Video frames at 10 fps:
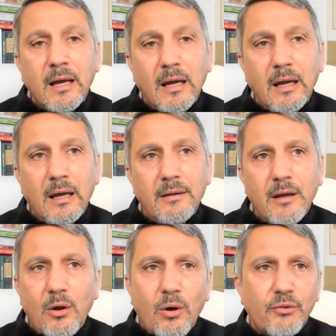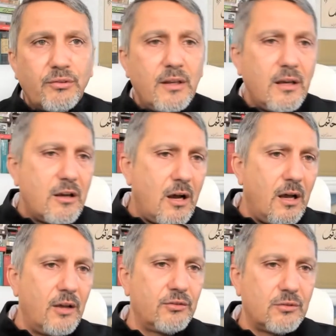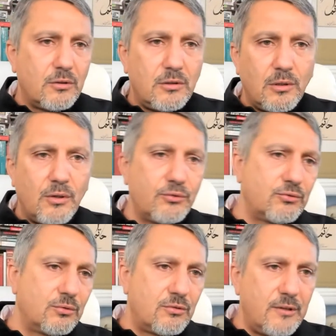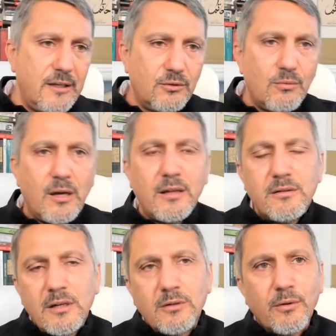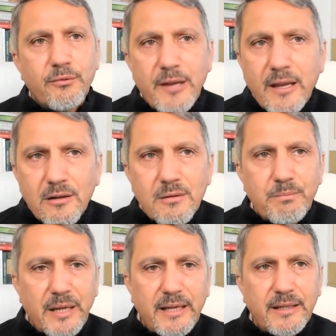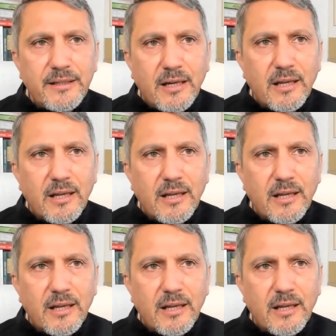the hosting cost close to 200 or $300 billion.